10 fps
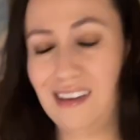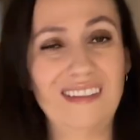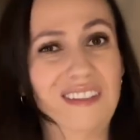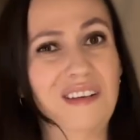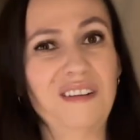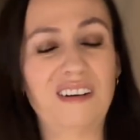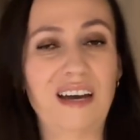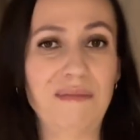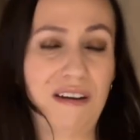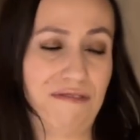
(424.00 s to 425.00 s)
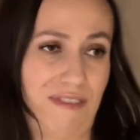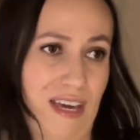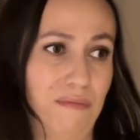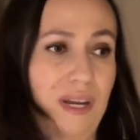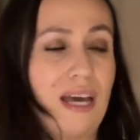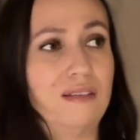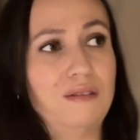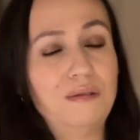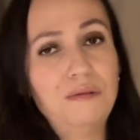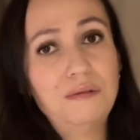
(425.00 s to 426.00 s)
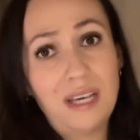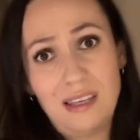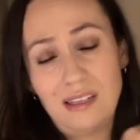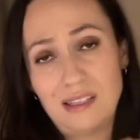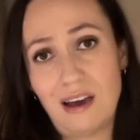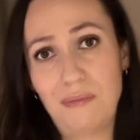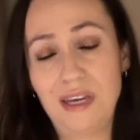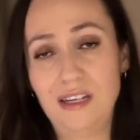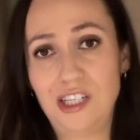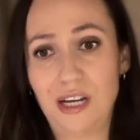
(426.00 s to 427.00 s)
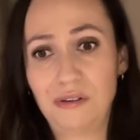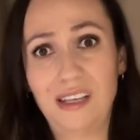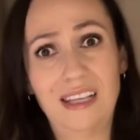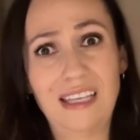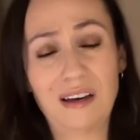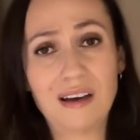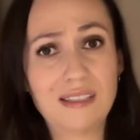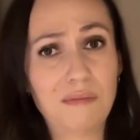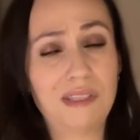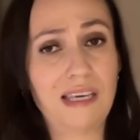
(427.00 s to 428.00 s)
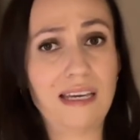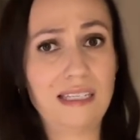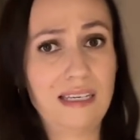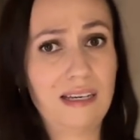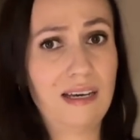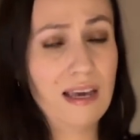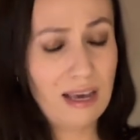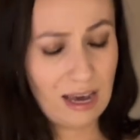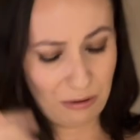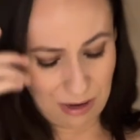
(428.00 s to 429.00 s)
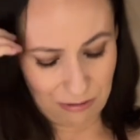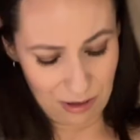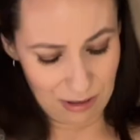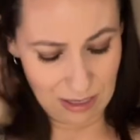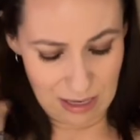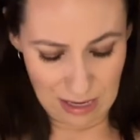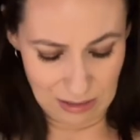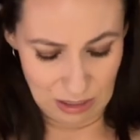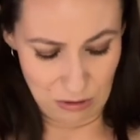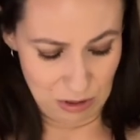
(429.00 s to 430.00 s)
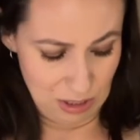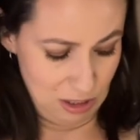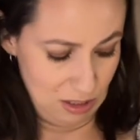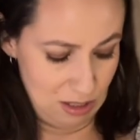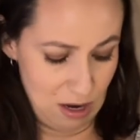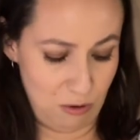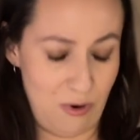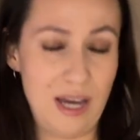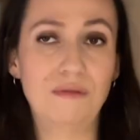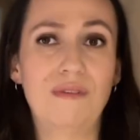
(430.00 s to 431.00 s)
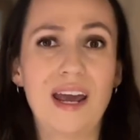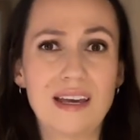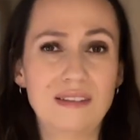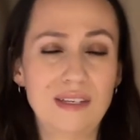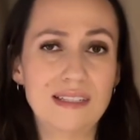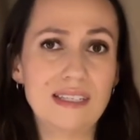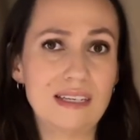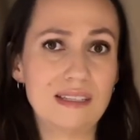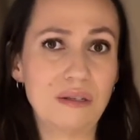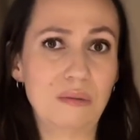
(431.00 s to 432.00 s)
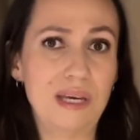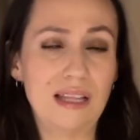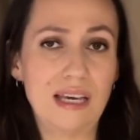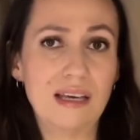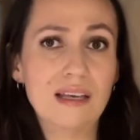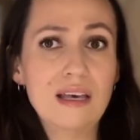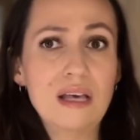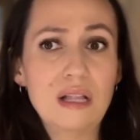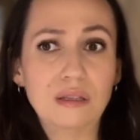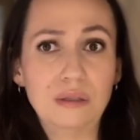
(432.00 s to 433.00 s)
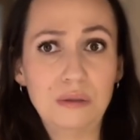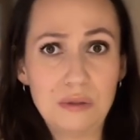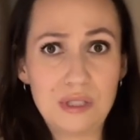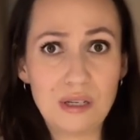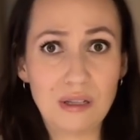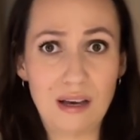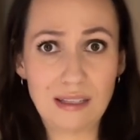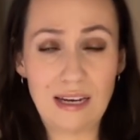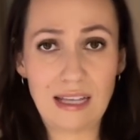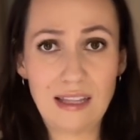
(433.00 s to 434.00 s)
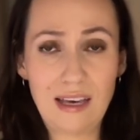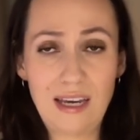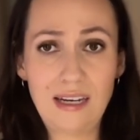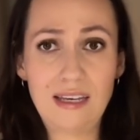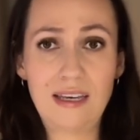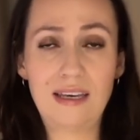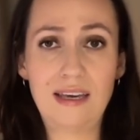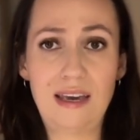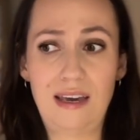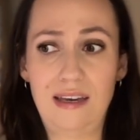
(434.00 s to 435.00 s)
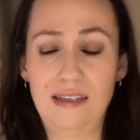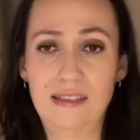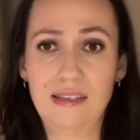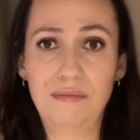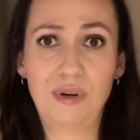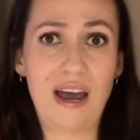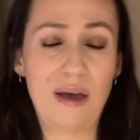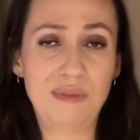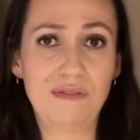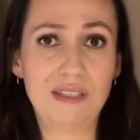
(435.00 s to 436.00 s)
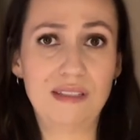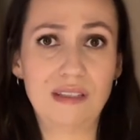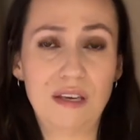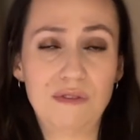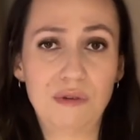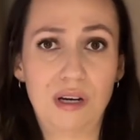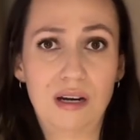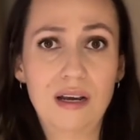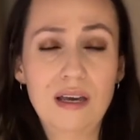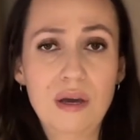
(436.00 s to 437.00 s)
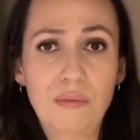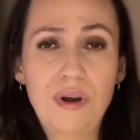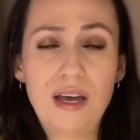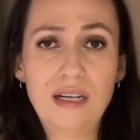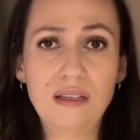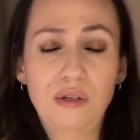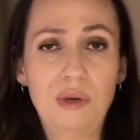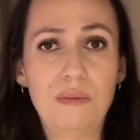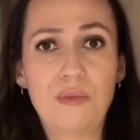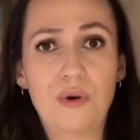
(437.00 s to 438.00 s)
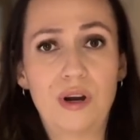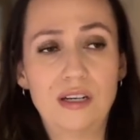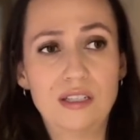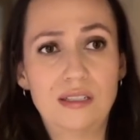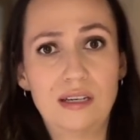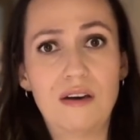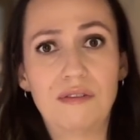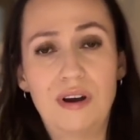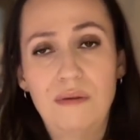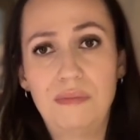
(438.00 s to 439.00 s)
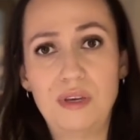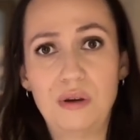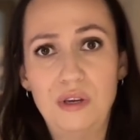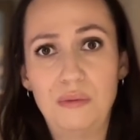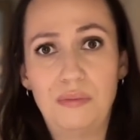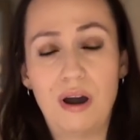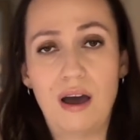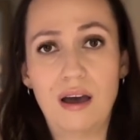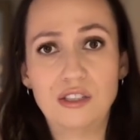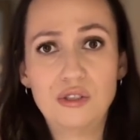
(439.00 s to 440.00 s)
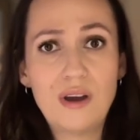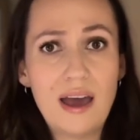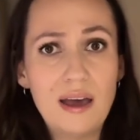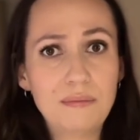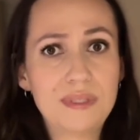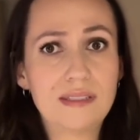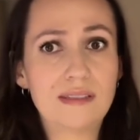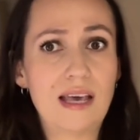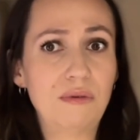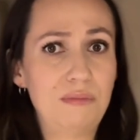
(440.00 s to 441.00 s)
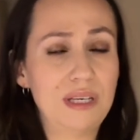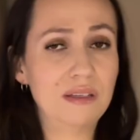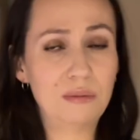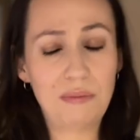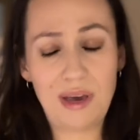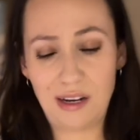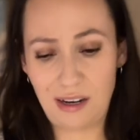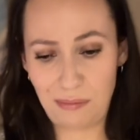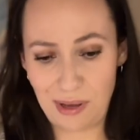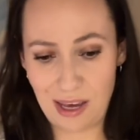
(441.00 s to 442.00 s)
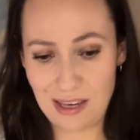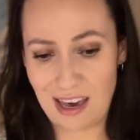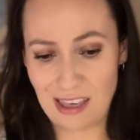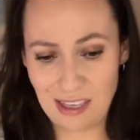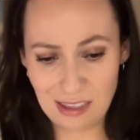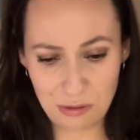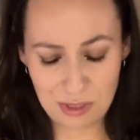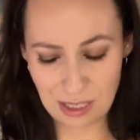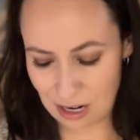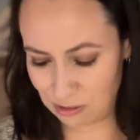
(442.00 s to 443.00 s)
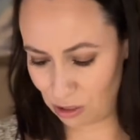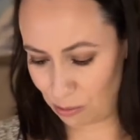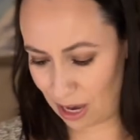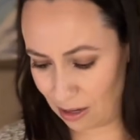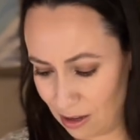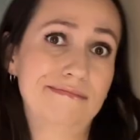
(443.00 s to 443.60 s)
So I'm not a fan, but I do like the top in general. I like the concept, the idea. However, the execution is just not quite right. As you can see, it's a little bit like loose along the neckline. And perhaps if the sleeves were brought in a little bit more just to cover up, you know, your bra straps, that would be a little bit better. But yeah, I think this one's gonna have to go back.